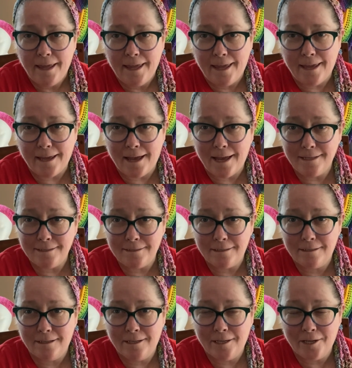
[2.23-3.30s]
Hey guys,
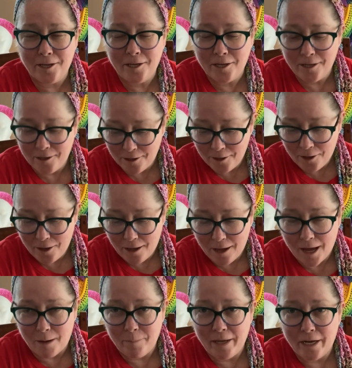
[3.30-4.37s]

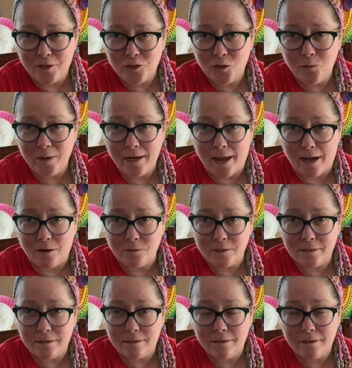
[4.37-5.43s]
I'm here to
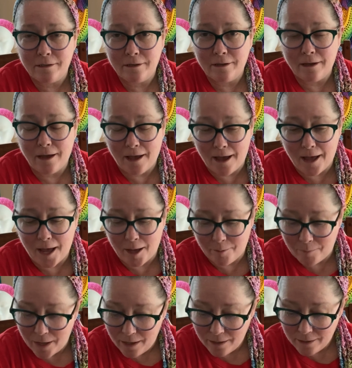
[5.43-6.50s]
announce
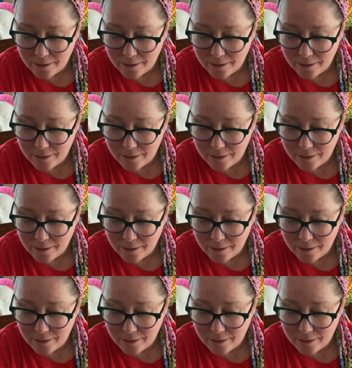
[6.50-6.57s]
um,